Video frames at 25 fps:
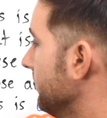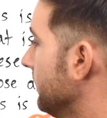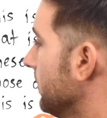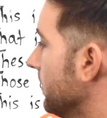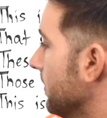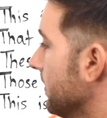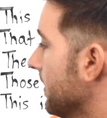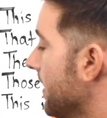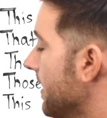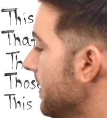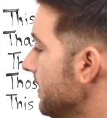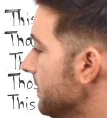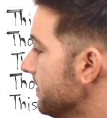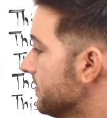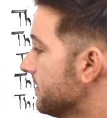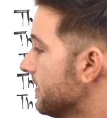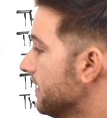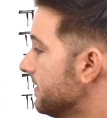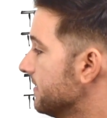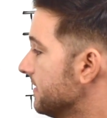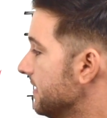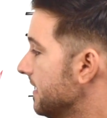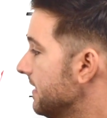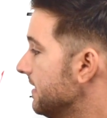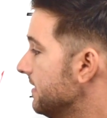Okay, it
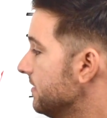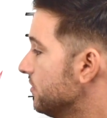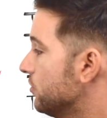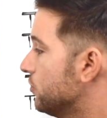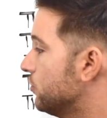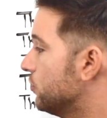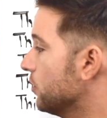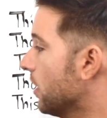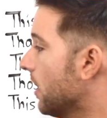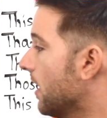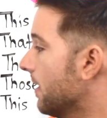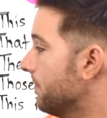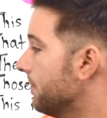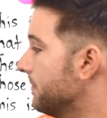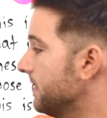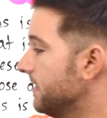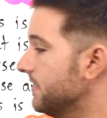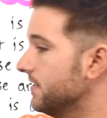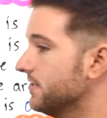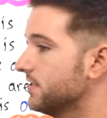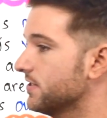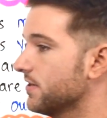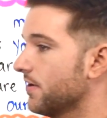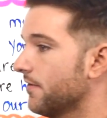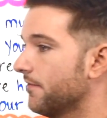says his job
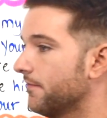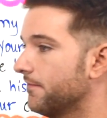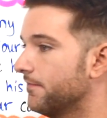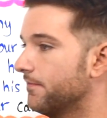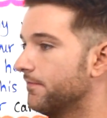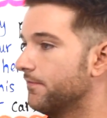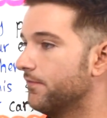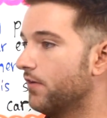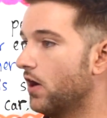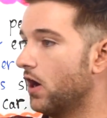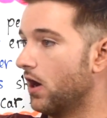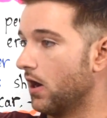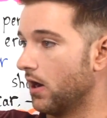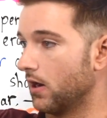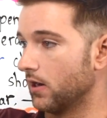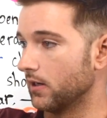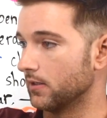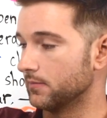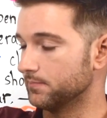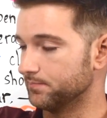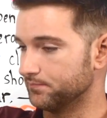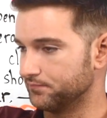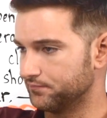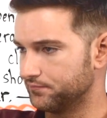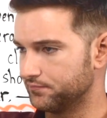is
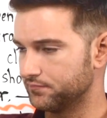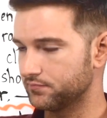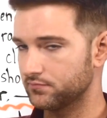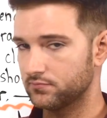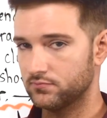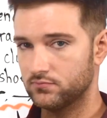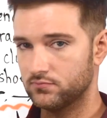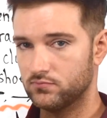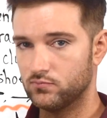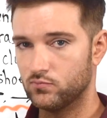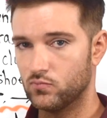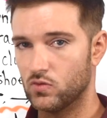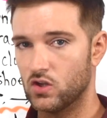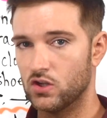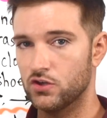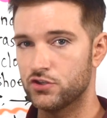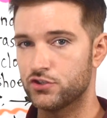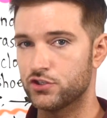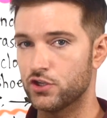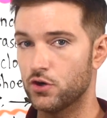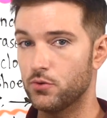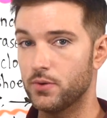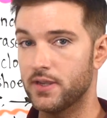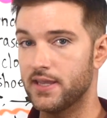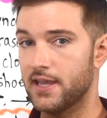far.
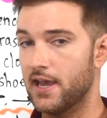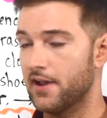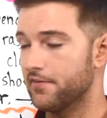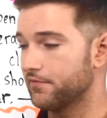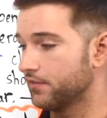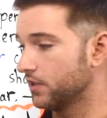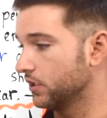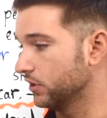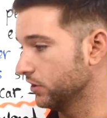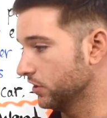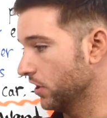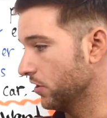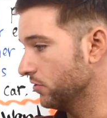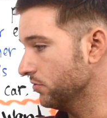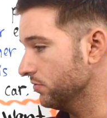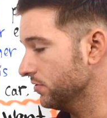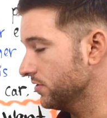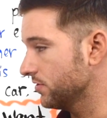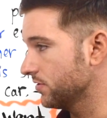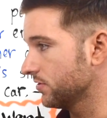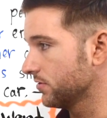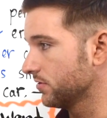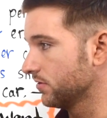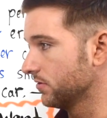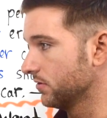So we have
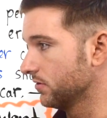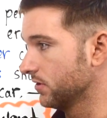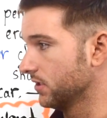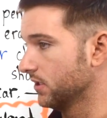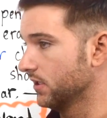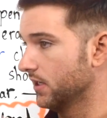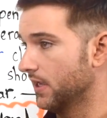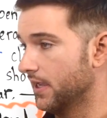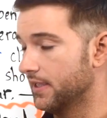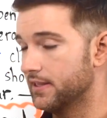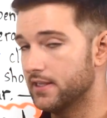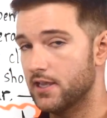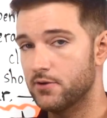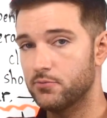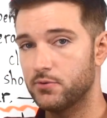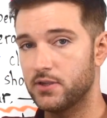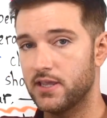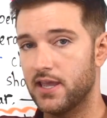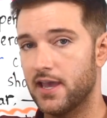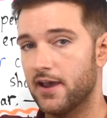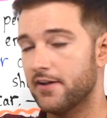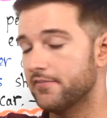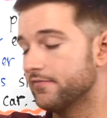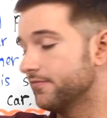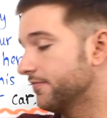close and then we have